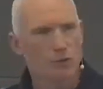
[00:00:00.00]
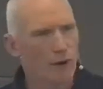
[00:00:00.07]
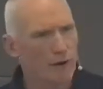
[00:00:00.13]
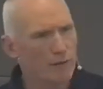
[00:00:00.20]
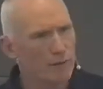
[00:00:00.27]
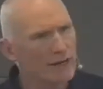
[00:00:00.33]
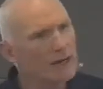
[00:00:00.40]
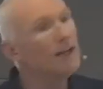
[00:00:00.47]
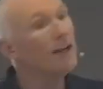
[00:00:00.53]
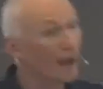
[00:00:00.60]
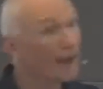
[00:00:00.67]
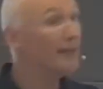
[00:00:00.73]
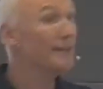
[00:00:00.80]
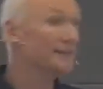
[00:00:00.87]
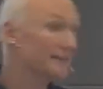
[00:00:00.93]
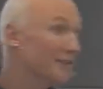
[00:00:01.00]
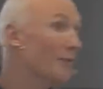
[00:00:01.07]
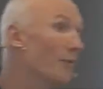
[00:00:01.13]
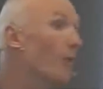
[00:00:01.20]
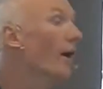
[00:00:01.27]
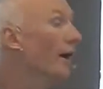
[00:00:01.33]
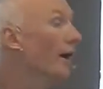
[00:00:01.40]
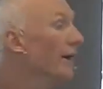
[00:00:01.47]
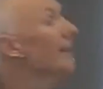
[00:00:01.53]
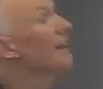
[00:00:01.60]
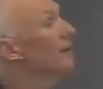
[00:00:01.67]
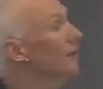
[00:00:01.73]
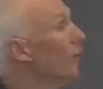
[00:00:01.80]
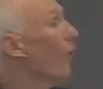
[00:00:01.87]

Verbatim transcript: When we like someone, it